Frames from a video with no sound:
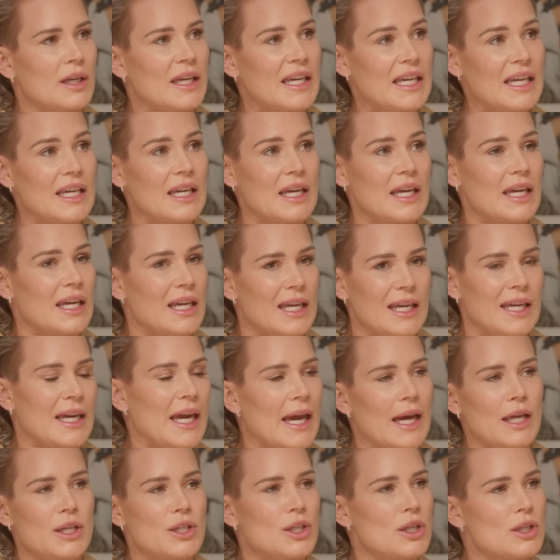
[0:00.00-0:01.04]
he he
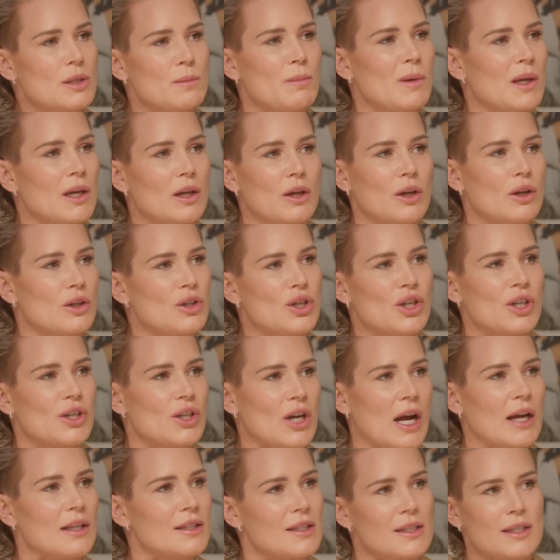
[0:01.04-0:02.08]
can't just be a good
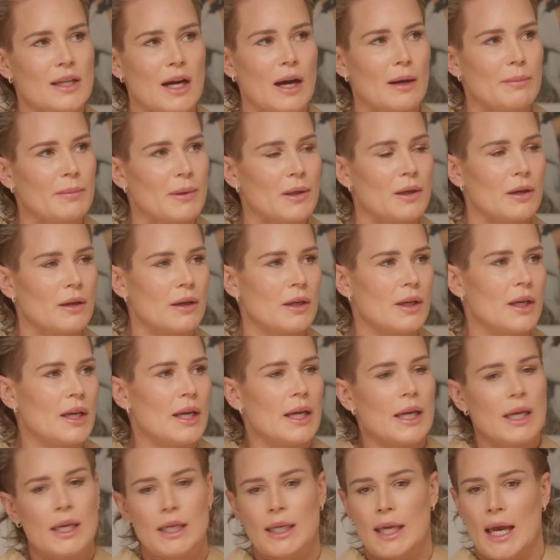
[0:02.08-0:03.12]
shot stopper.
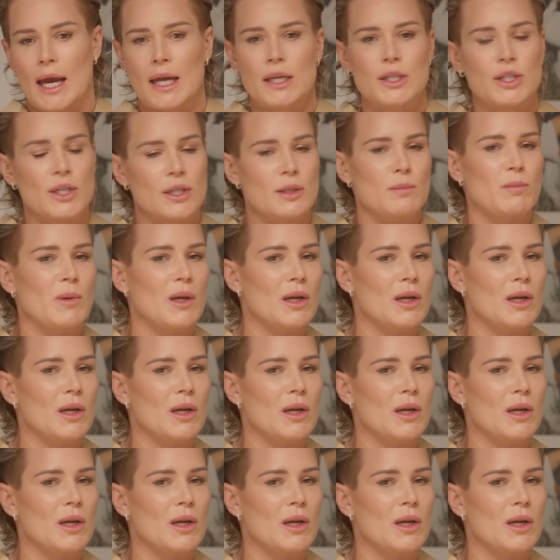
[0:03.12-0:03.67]
Right. He can't just